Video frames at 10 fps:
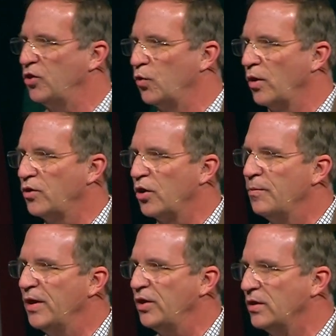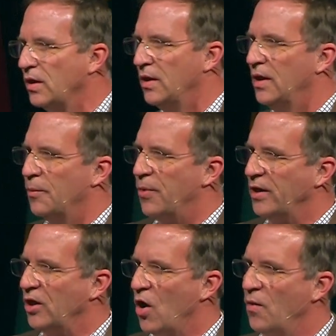to short-term mission. But
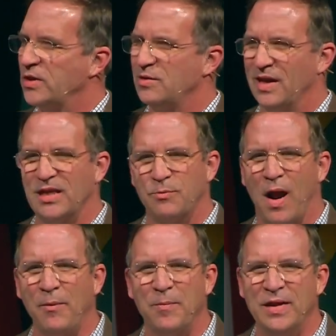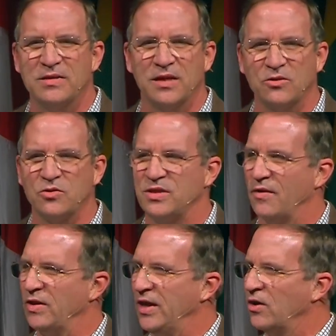it's probably been 6 or
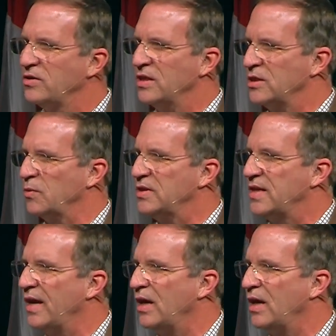7 years since we sent